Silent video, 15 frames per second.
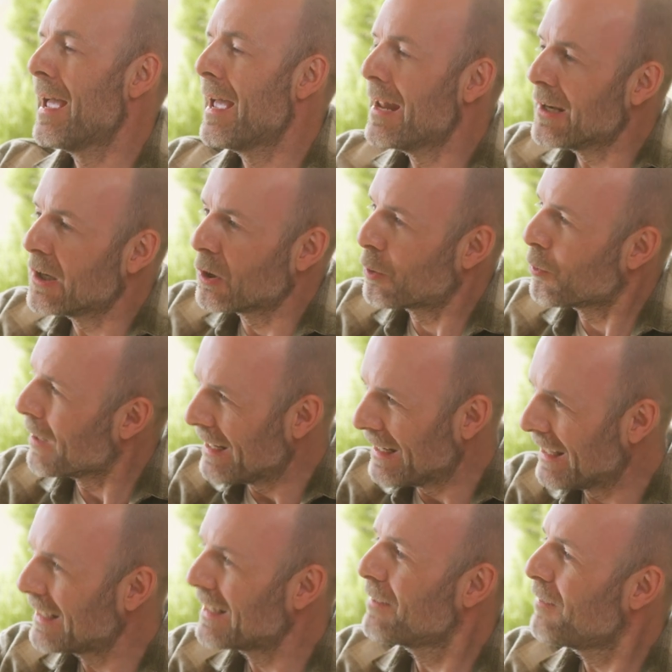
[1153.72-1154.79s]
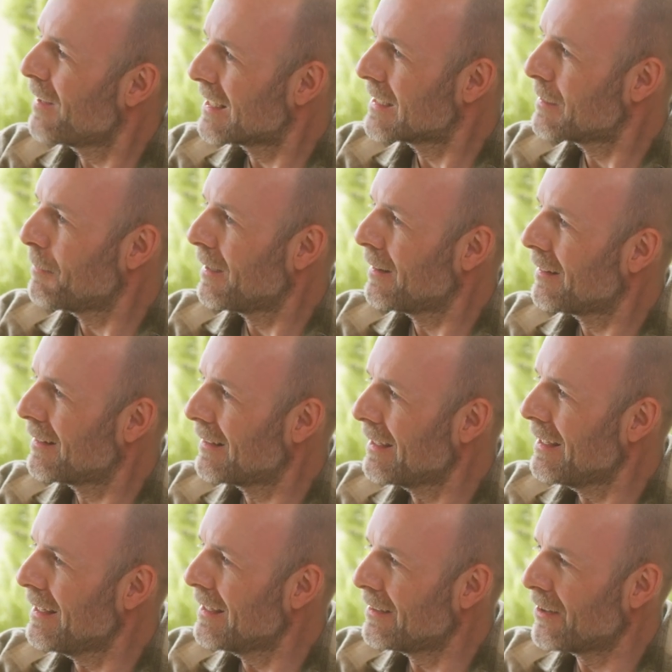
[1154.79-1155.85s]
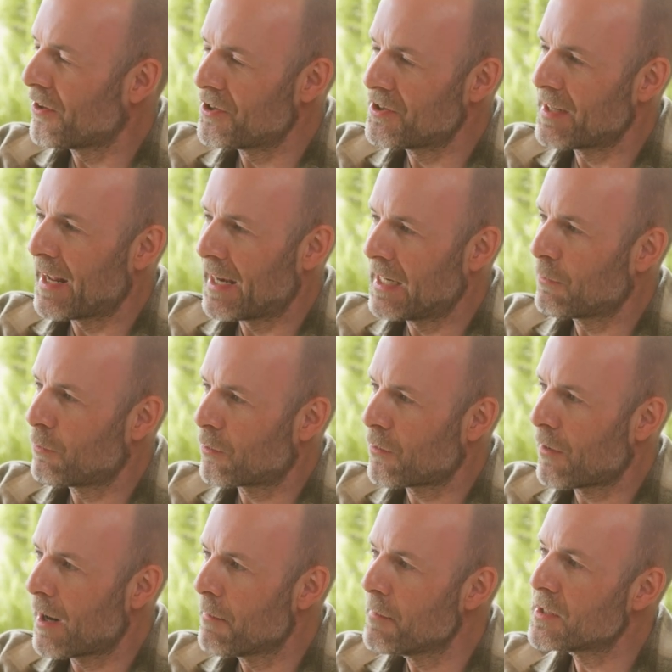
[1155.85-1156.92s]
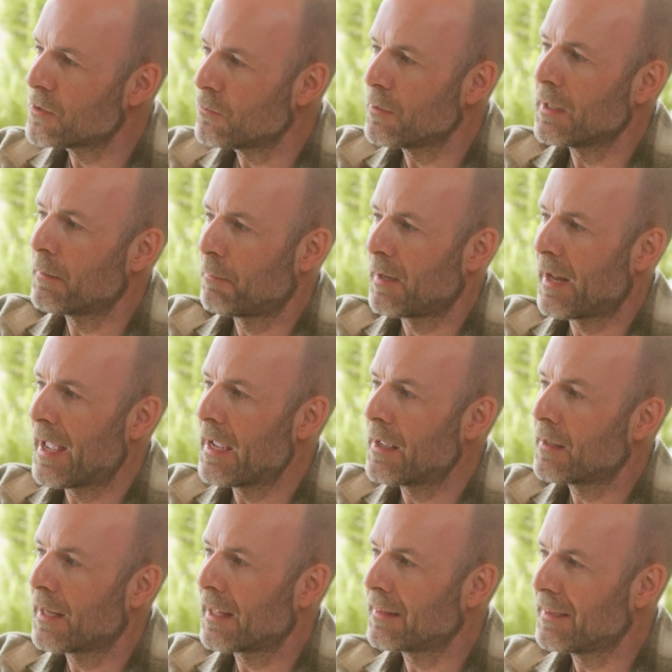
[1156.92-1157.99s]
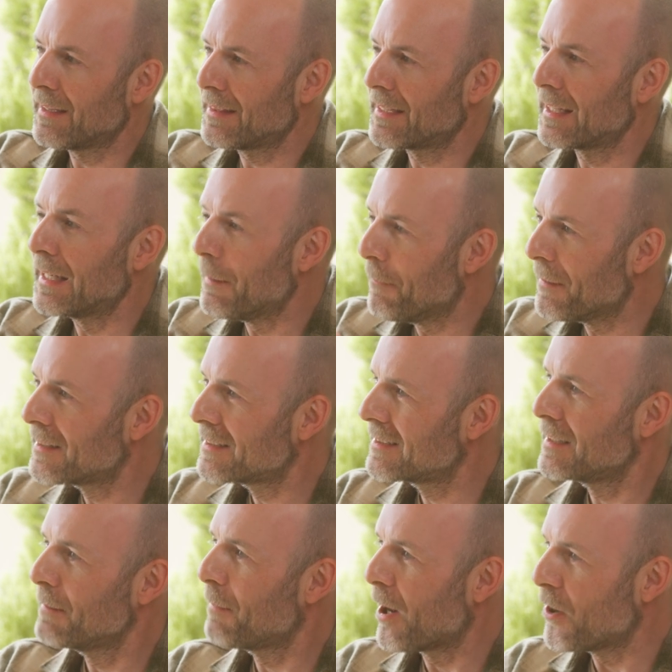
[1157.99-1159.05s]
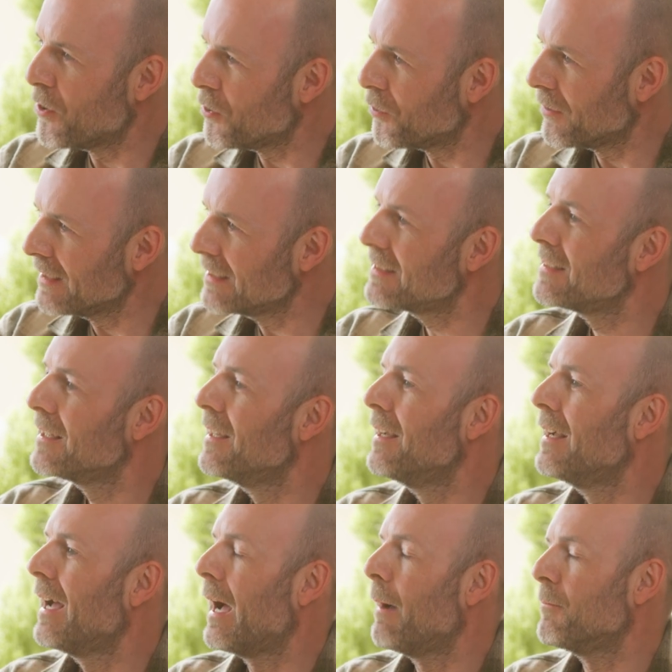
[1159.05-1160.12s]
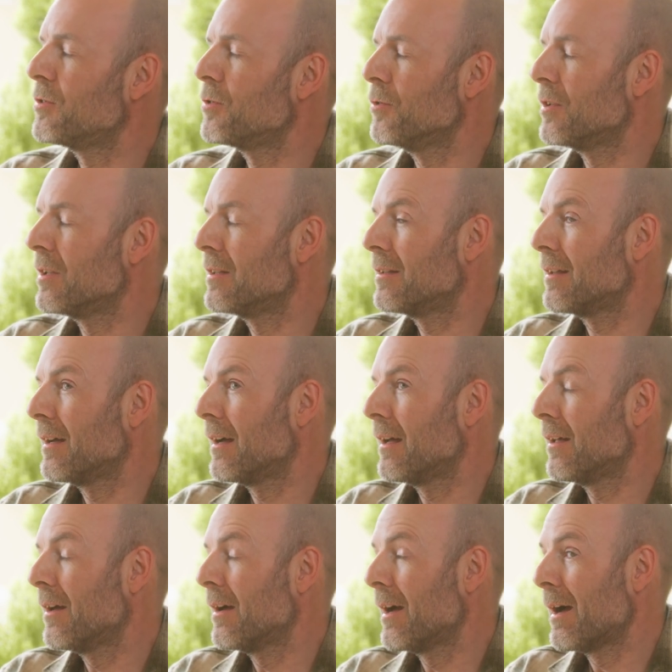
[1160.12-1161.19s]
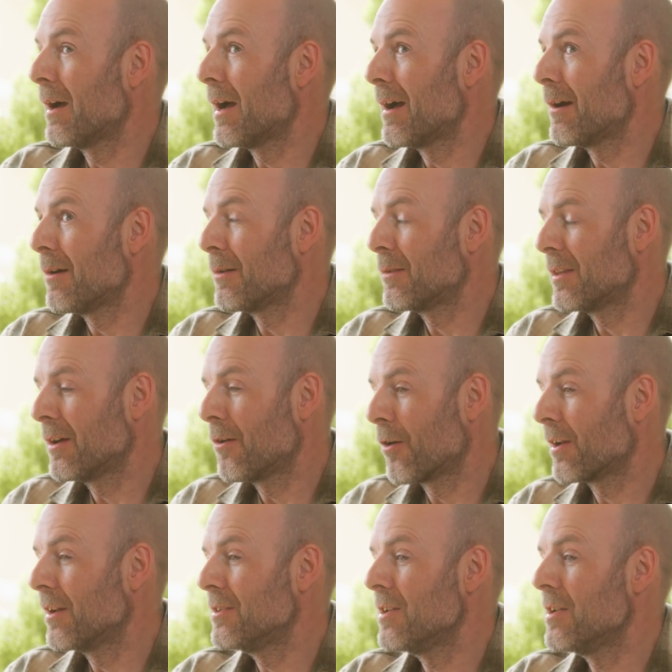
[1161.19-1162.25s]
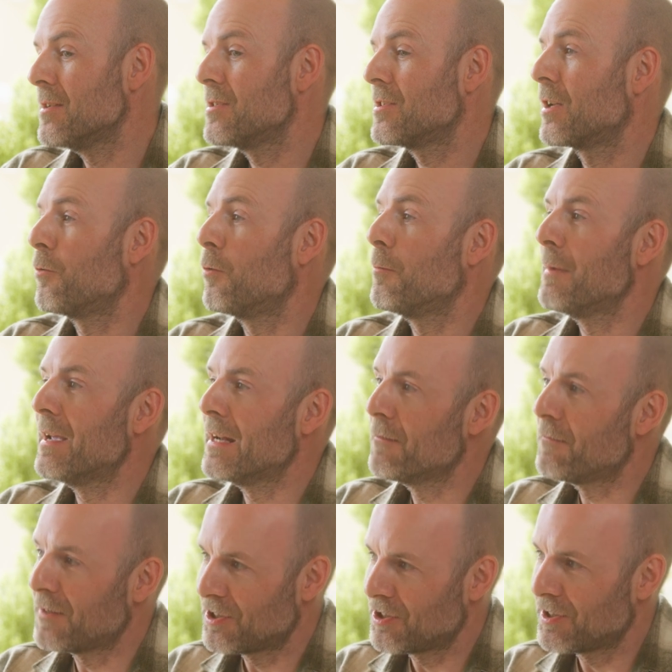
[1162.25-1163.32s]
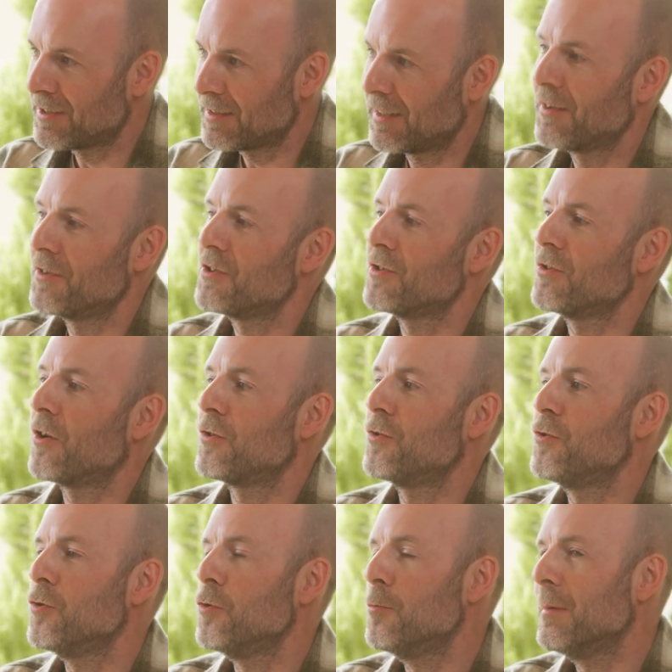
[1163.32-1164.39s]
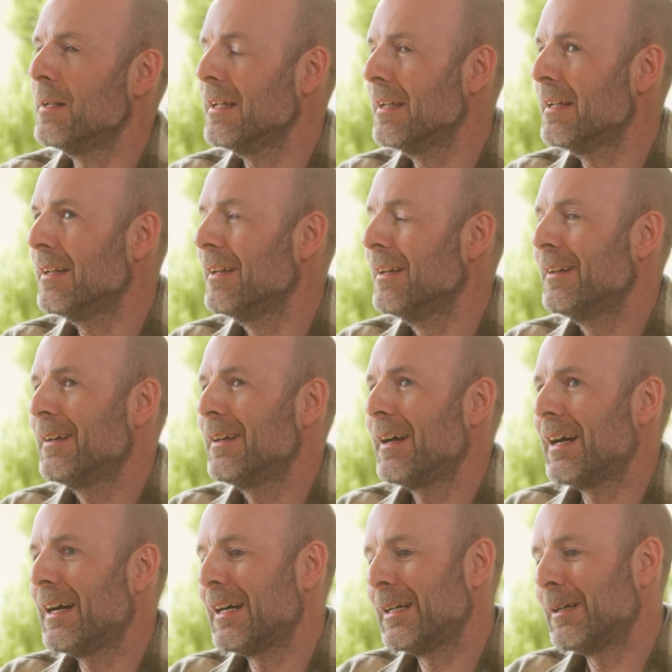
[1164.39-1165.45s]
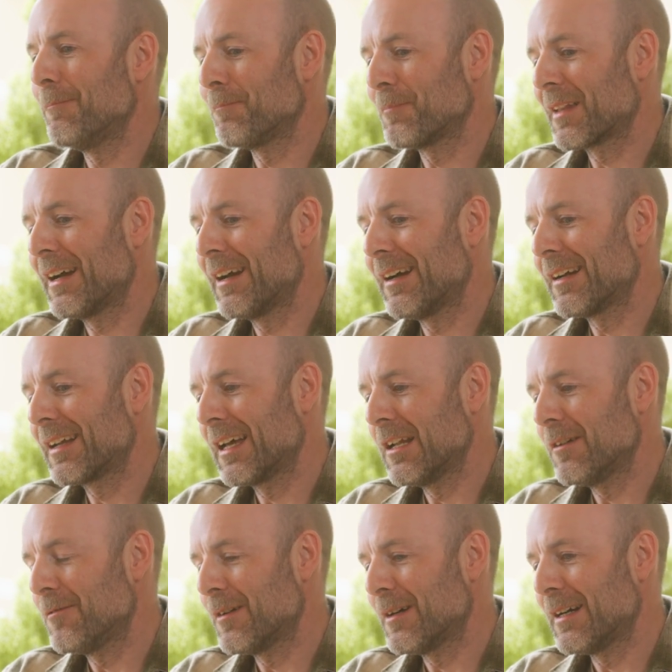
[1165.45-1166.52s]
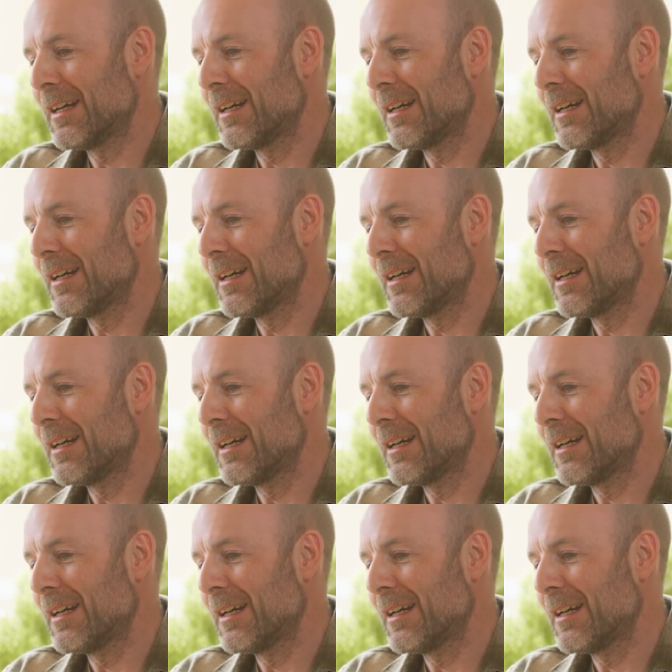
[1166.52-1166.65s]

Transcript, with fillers: ingraining the flexibility and understanding requirements and reapplying like the, the limits, the boundaries, um, so that uh, uh, the organization can remain efficient and there's not too many um, uh, kind of uh,